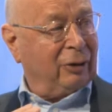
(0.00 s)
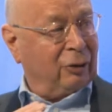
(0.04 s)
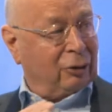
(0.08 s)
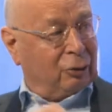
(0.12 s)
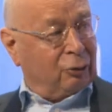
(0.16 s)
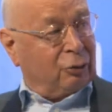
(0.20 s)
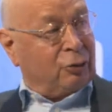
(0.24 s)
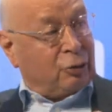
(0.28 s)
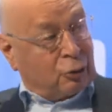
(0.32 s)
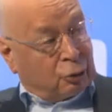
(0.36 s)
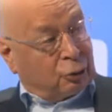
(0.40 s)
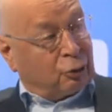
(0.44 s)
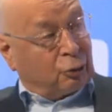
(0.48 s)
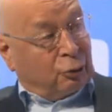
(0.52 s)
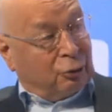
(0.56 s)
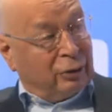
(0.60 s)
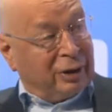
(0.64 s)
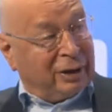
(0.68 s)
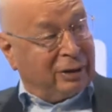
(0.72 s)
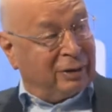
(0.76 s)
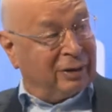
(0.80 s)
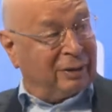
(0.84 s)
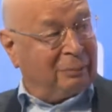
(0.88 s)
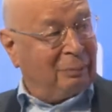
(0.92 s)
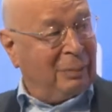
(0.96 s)
Do you do
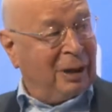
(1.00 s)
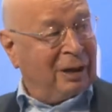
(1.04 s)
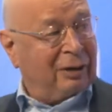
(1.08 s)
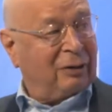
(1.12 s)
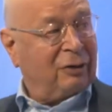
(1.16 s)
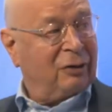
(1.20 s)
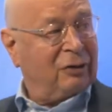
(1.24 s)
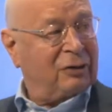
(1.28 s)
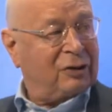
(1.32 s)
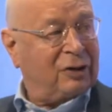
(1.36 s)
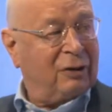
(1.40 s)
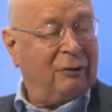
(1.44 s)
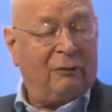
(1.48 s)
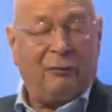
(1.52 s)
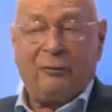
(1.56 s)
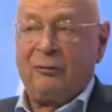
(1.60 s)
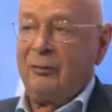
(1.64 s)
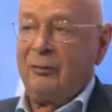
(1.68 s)
it at Microsoft?